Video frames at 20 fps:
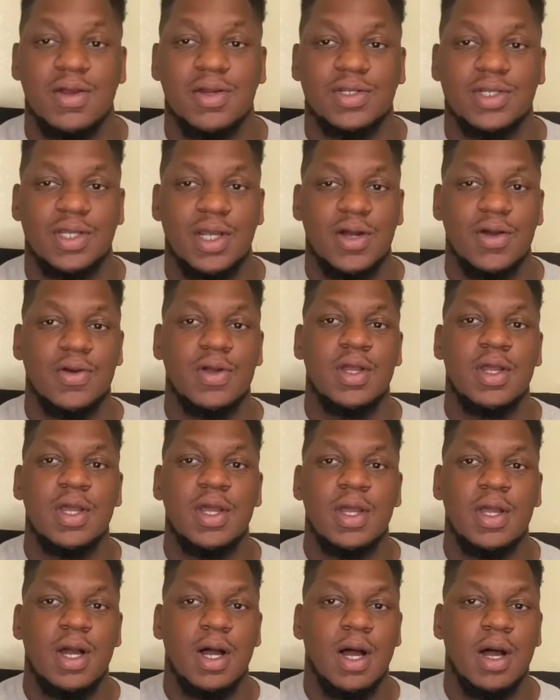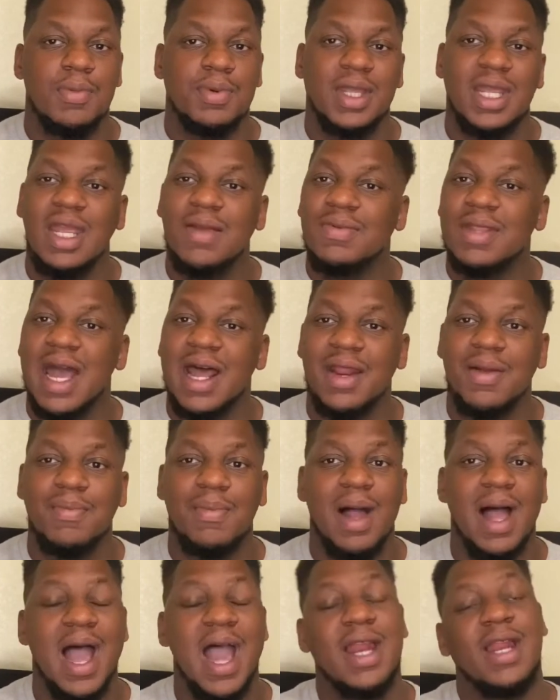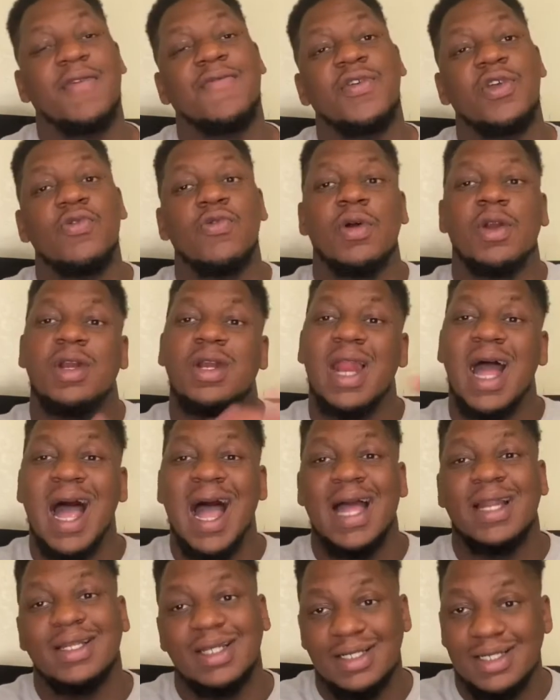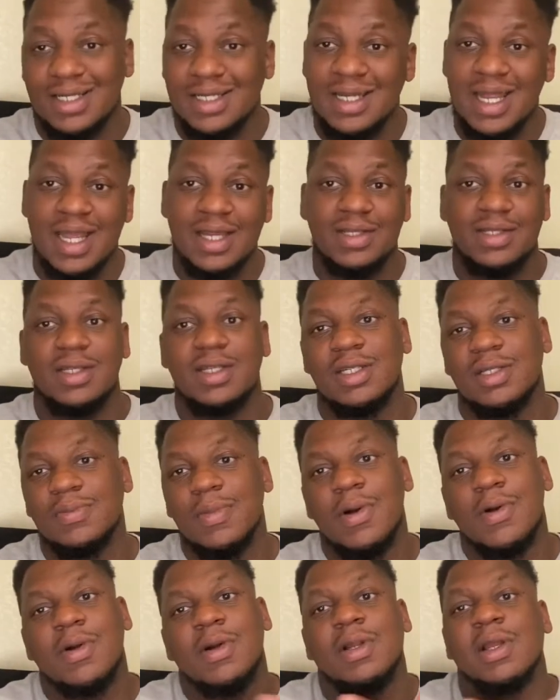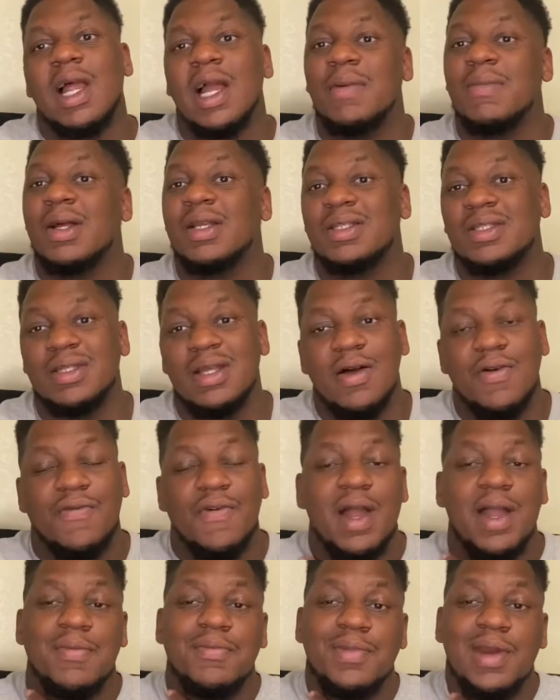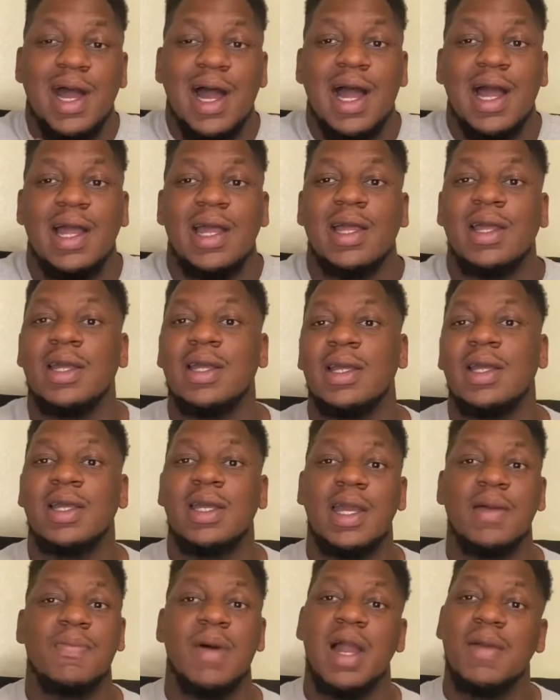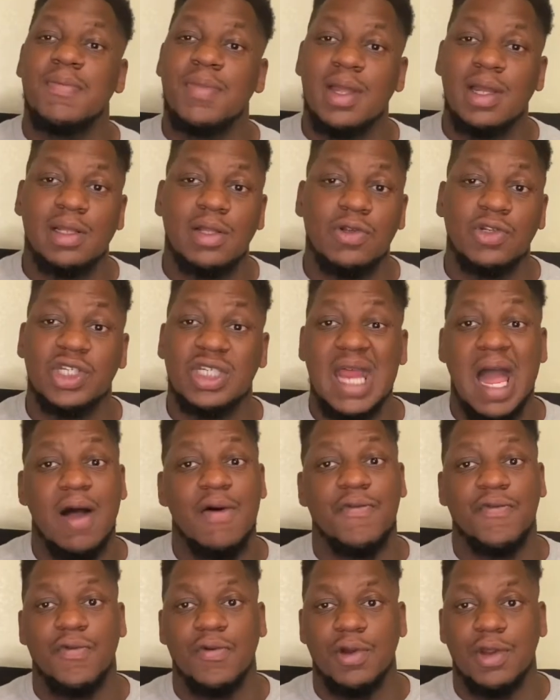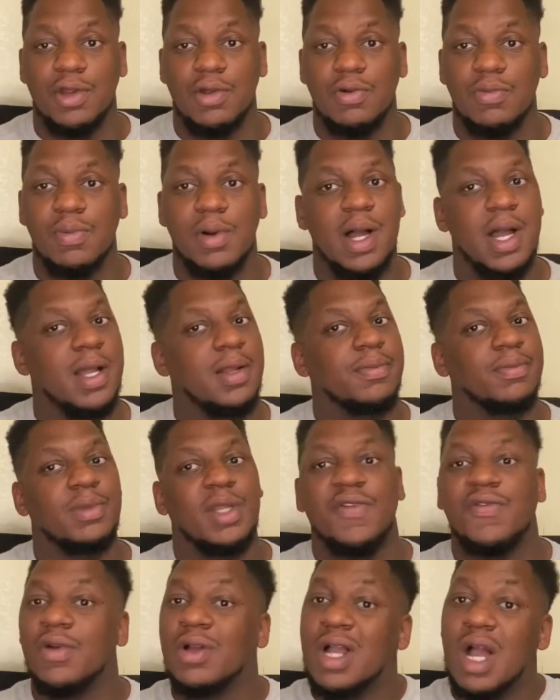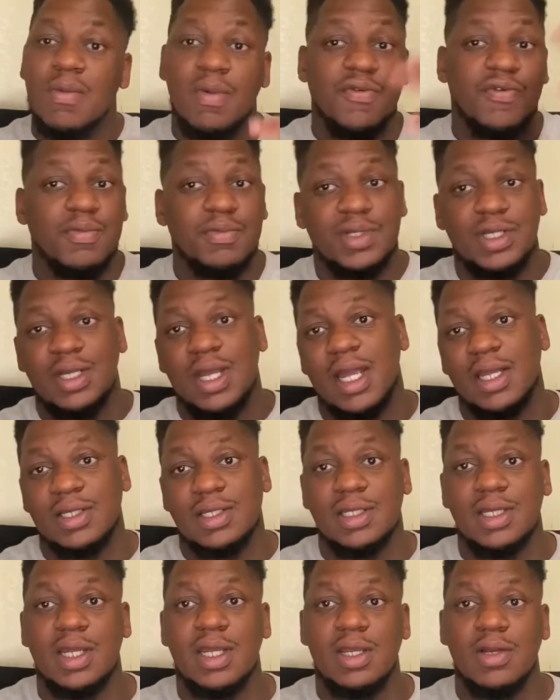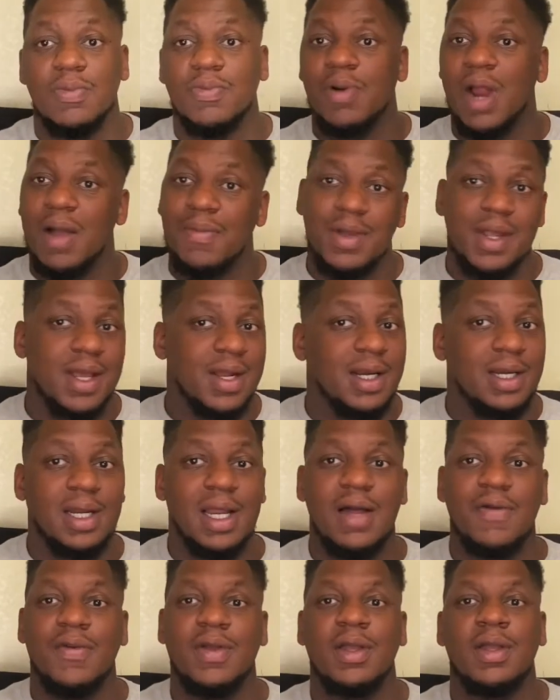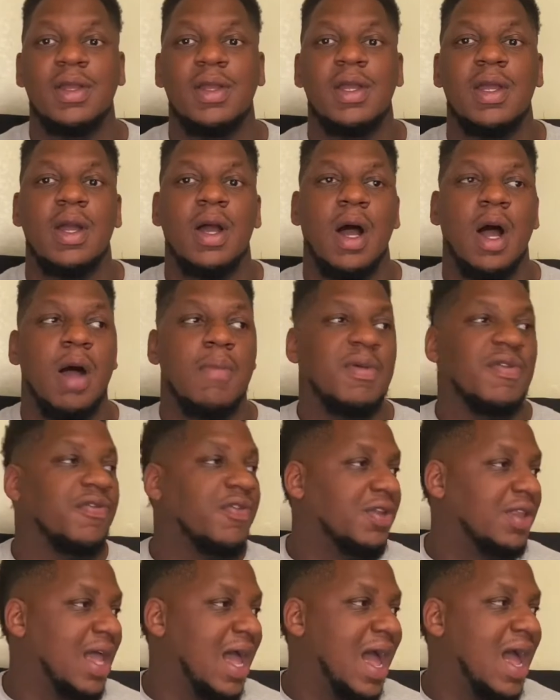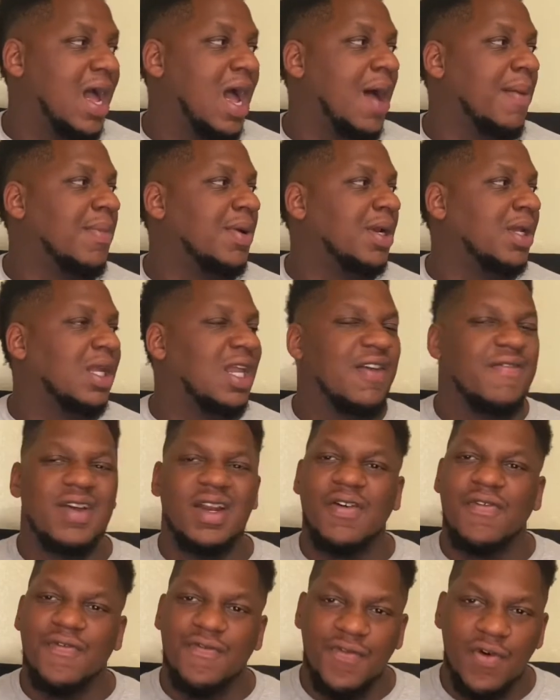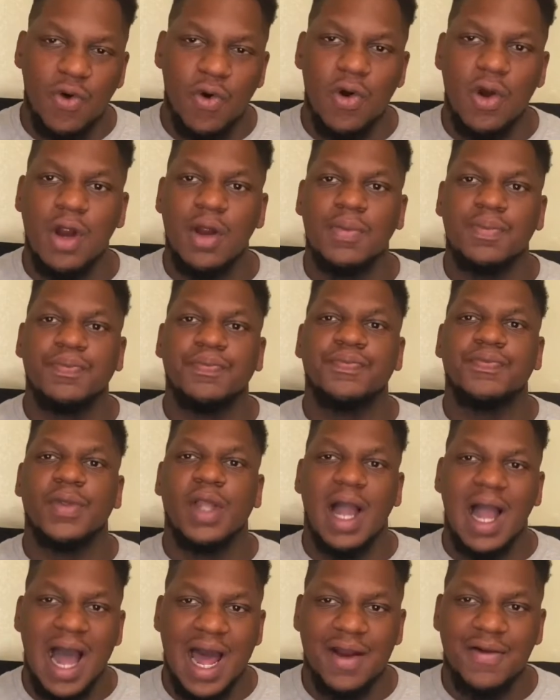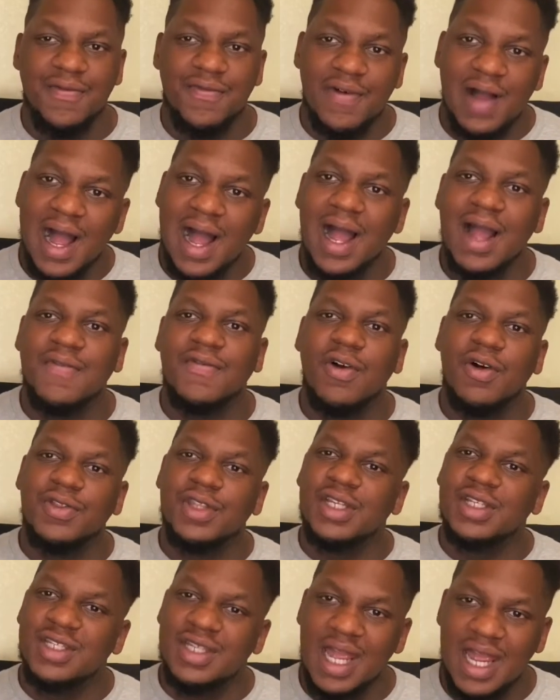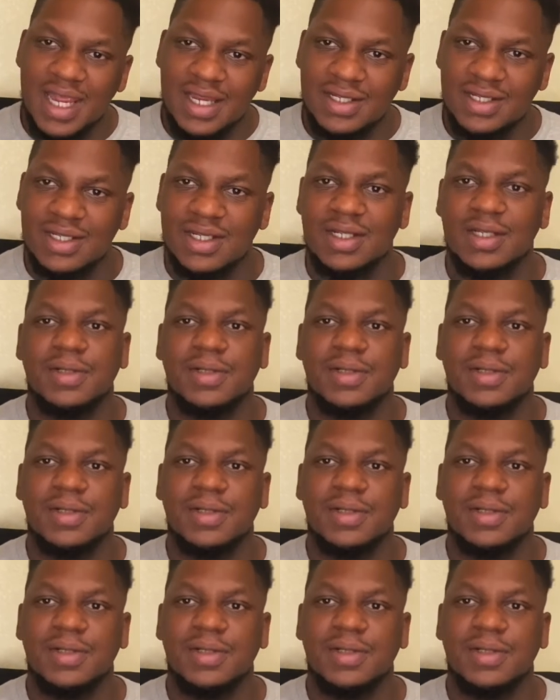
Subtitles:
So keep that in mind. If you are not a THC smoker like myself, I am not, it might be a little stout for you. But if you're coming from THC, you're probably going to love it. And for that, I'm going to give it a 4 out of 5 on the taste.